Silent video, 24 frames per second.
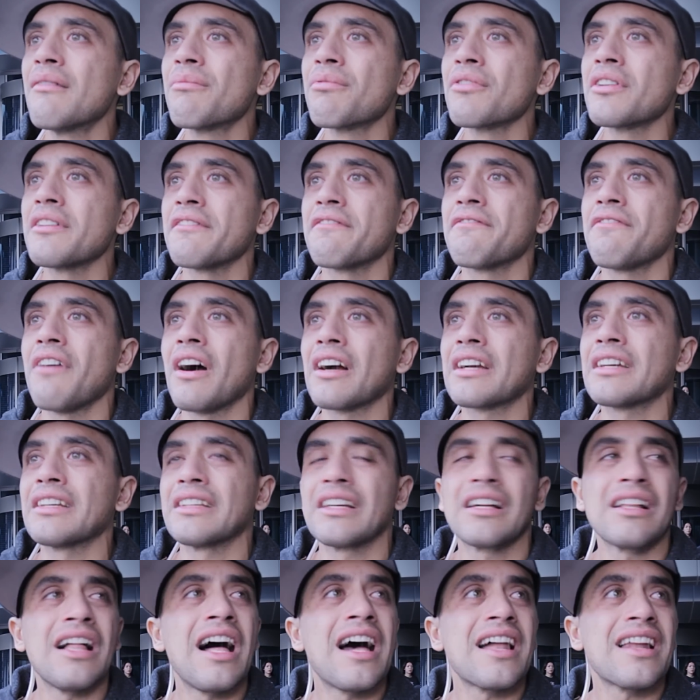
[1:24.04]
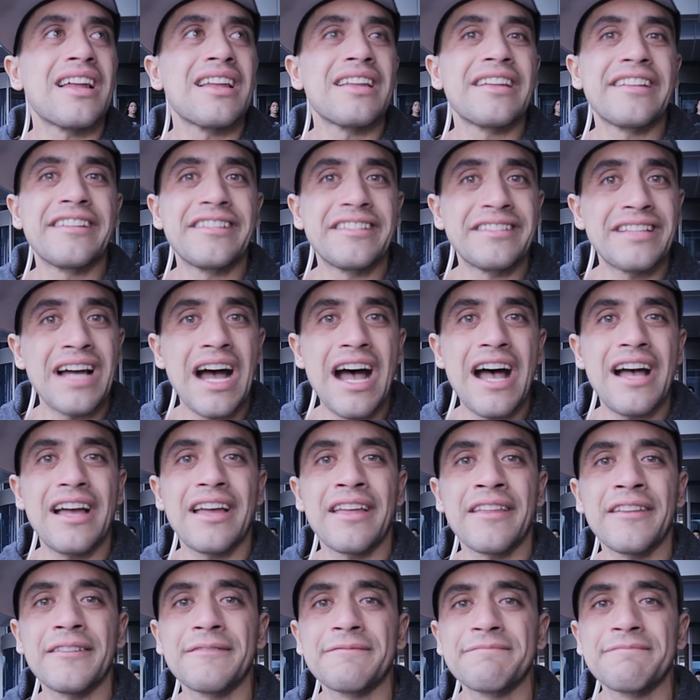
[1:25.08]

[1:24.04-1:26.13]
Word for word: Pretty fucking glad I didn't die.